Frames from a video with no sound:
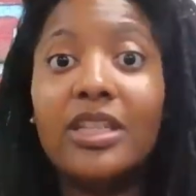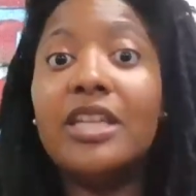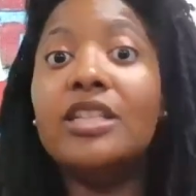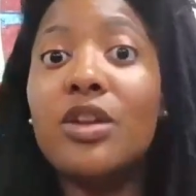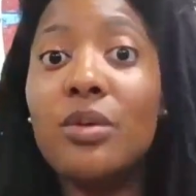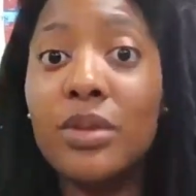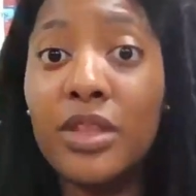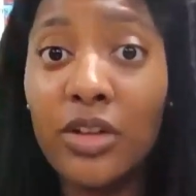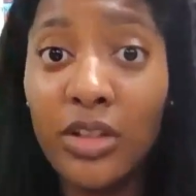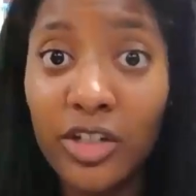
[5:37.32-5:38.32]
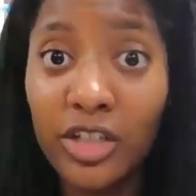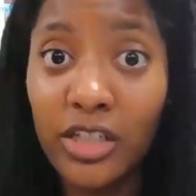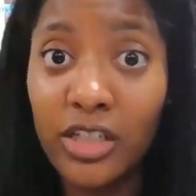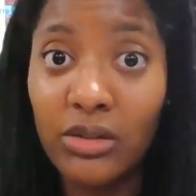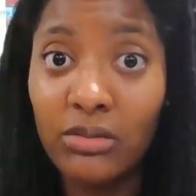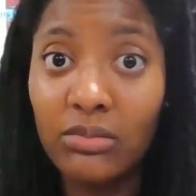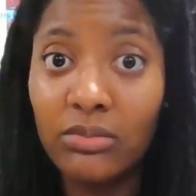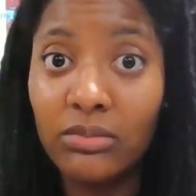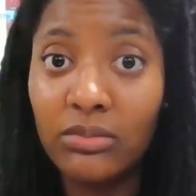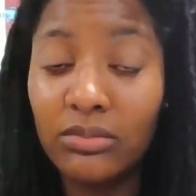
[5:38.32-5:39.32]
Kids know what they're allergic to.
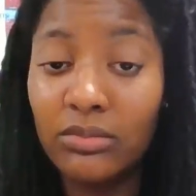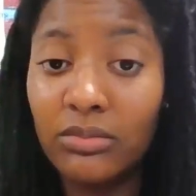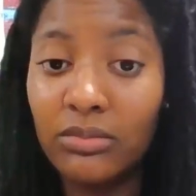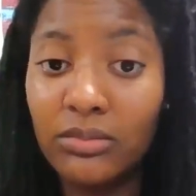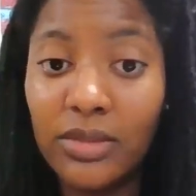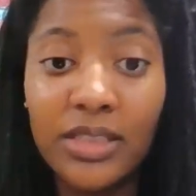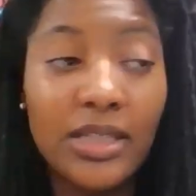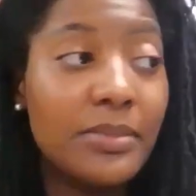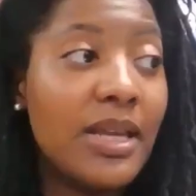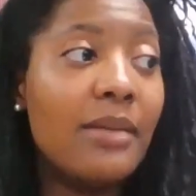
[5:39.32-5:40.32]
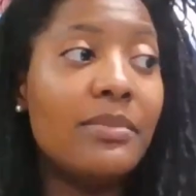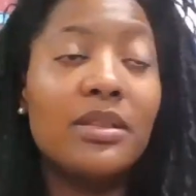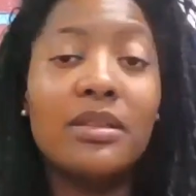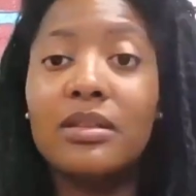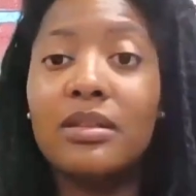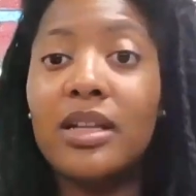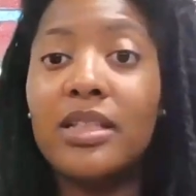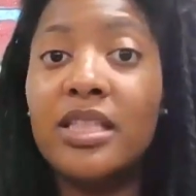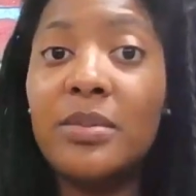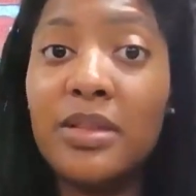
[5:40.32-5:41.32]
And sometimes
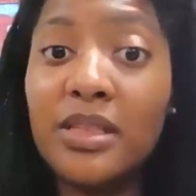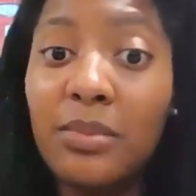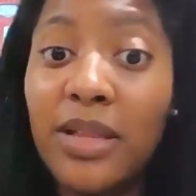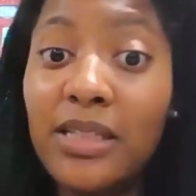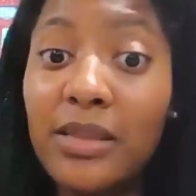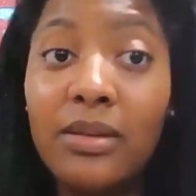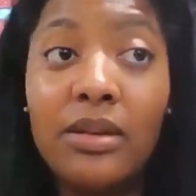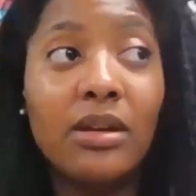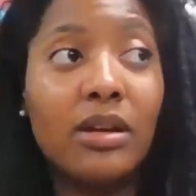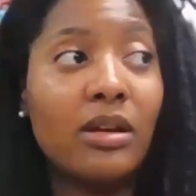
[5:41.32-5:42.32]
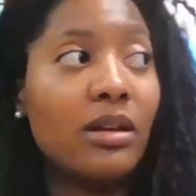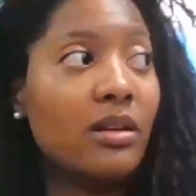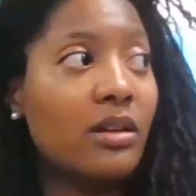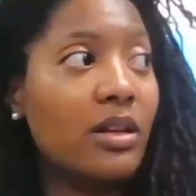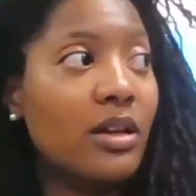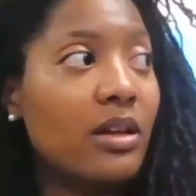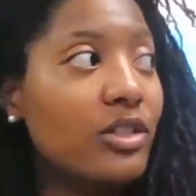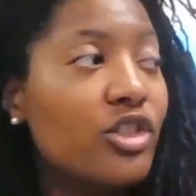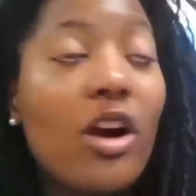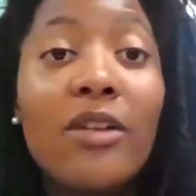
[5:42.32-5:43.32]
a tip is the place of, a
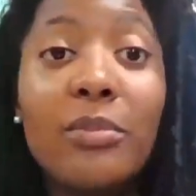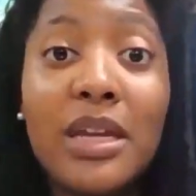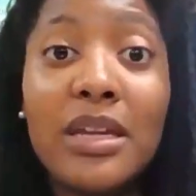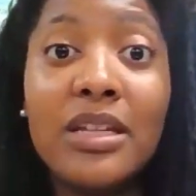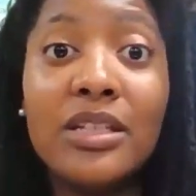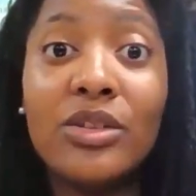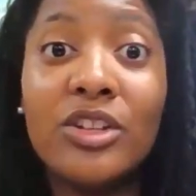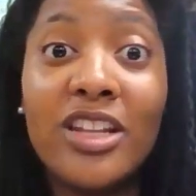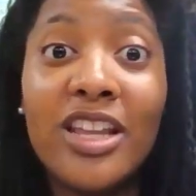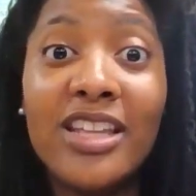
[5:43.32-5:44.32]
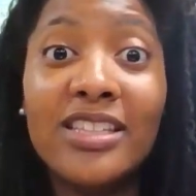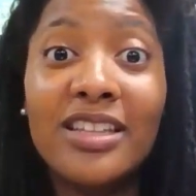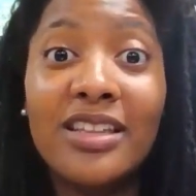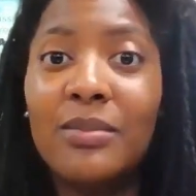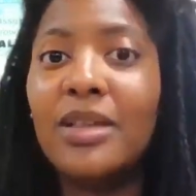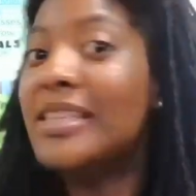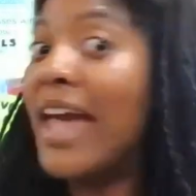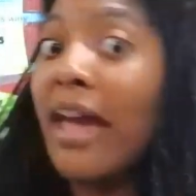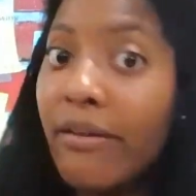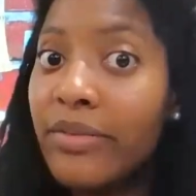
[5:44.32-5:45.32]
jar of peanuts on your desk because
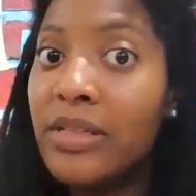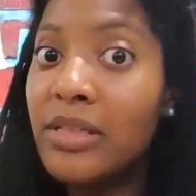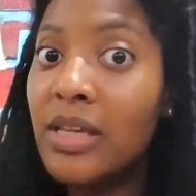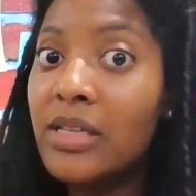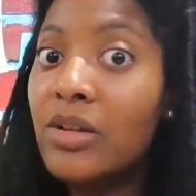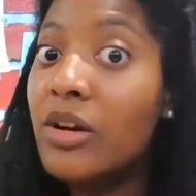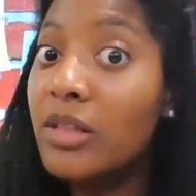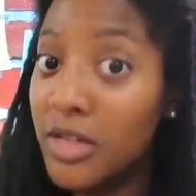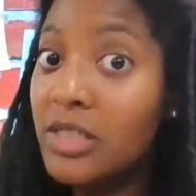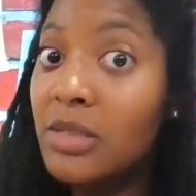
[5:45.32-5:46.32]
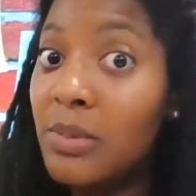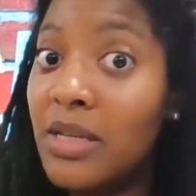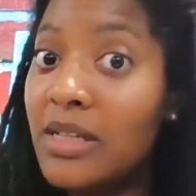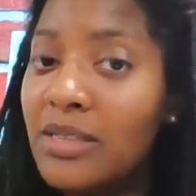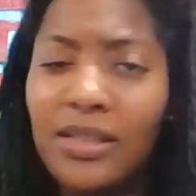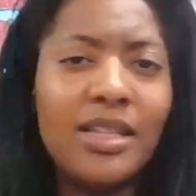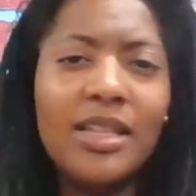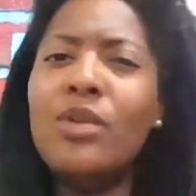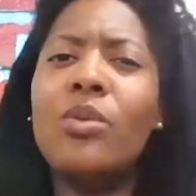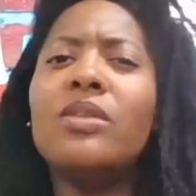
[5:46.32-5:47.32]
half of these kids are allergic to peanuts,
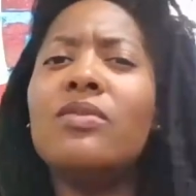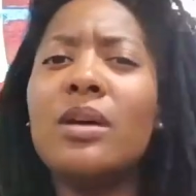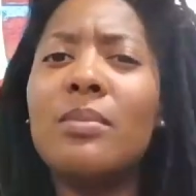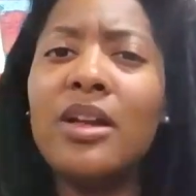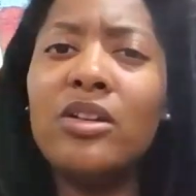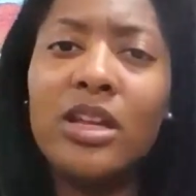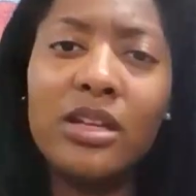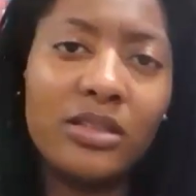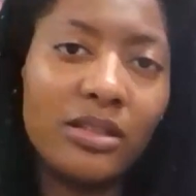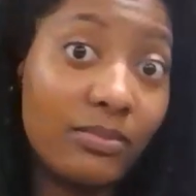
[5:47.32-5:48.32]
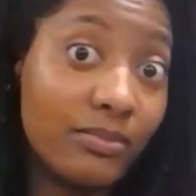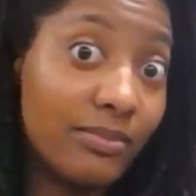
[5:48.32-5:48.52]
then they won't even come by your desk.